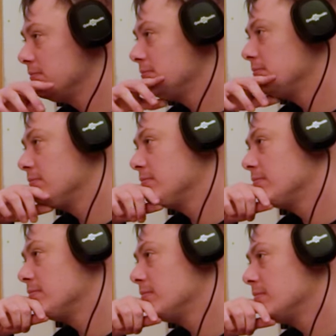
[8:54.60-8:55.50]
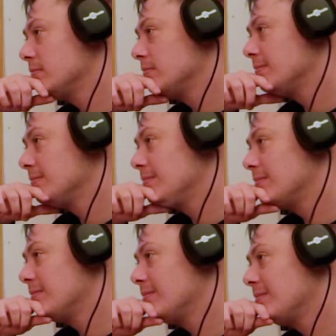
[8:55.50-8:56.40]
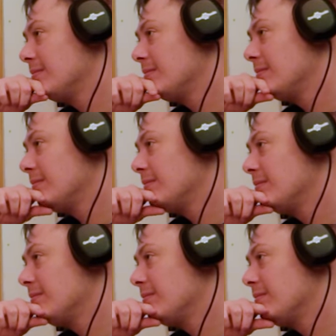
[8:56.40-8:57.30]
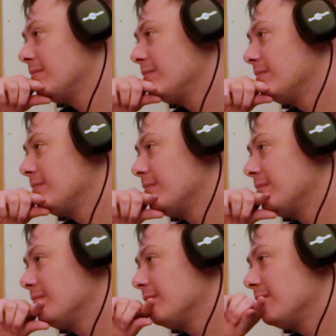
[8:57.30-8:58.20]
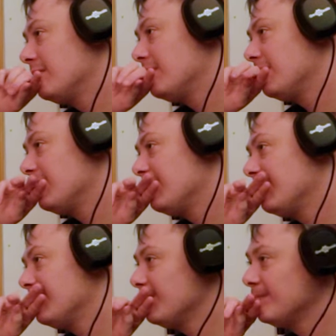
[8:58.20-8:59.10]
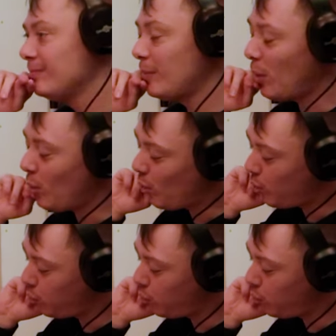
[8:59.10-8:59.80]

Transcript: (not speaking)